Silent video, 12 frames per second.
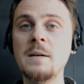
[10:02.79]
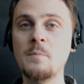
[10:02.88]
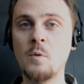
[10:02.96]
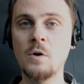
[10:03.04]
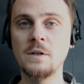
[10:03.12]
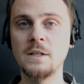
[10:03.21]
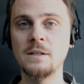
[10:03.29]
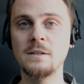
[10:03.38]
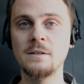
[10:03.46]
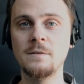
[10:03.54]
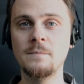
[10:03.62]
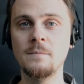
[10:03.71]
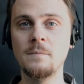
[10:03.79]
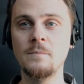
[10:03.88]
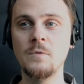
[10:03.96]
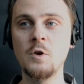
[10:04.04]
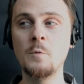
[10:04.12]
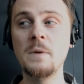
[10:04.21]
important.
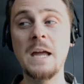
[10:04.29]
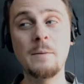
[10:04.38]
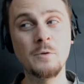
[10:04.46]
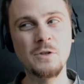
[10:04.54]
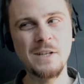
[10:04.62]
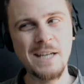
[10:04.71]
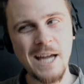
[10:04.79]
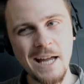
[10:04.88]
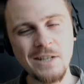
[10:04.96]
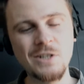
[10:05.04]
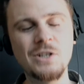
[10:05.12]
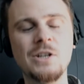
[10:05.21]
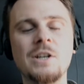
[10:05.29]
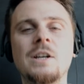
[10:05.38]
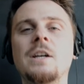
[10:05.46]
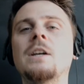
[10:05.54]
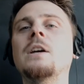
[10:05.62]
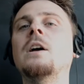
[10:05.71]
You'll be able to catch
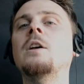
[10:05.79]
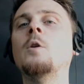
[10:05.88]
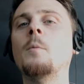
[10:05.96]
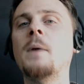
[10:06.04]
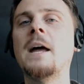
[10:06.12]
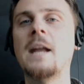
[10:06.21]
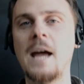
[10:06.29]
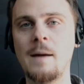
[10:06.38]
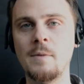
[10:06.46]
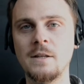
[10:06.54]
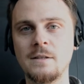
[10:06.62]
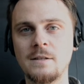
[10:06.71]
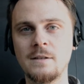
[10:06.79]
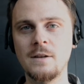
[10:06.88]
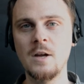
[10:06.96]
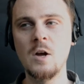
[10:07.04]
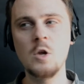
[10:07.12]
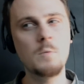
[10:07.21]
your bad habits.
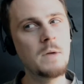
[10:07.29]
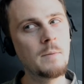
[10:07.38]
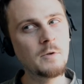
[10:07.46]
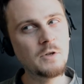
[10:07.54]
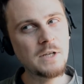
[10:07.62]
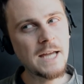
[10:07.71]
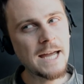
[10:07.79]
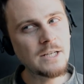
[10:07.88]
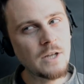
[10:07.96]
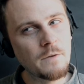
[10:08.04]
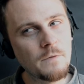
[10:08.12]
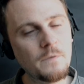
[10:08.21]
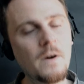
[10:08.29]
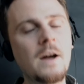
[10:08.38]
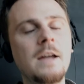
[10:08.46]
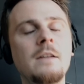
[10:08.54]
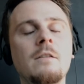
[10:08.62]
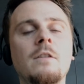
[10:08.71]
You'll be able to catch and
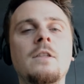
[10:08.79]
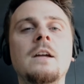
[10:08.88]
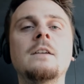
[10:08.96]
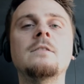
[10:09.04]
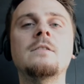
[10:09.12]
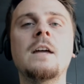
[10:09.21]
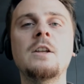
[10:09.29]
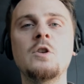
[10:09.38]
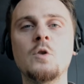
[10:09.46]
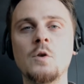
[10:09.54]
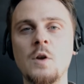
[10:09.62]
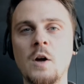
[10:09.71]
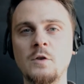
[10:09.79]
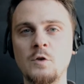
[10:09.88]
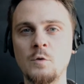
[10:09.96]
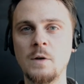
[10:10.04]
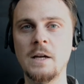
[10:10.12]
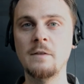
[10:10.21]
find the things that you're not
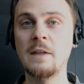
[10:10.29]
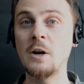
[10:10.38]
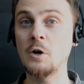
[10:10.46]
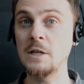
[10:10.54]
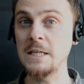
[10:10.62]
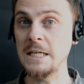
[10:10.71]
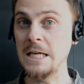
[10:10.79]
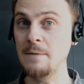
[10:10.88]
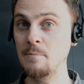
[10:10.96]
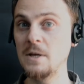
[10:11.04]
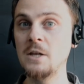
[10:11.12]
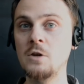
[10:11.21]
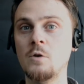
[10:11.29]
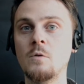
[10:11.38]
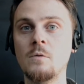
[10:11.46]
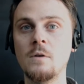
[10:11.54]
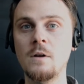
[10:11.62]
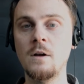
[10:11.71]
doing that are keeping you